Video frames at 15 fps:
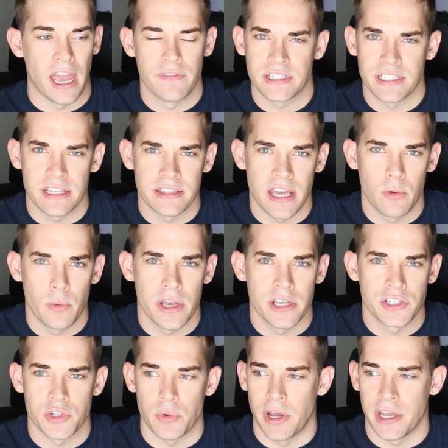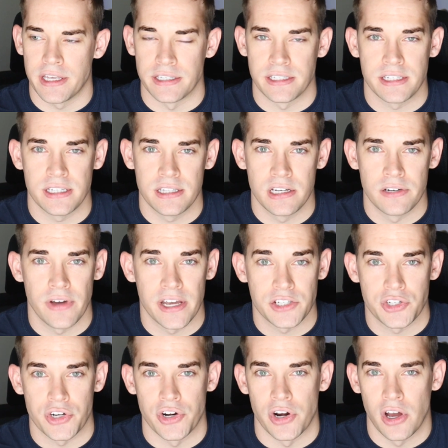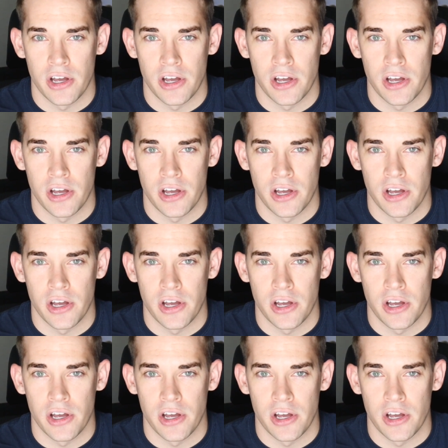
I have it set that way so I can see the device turn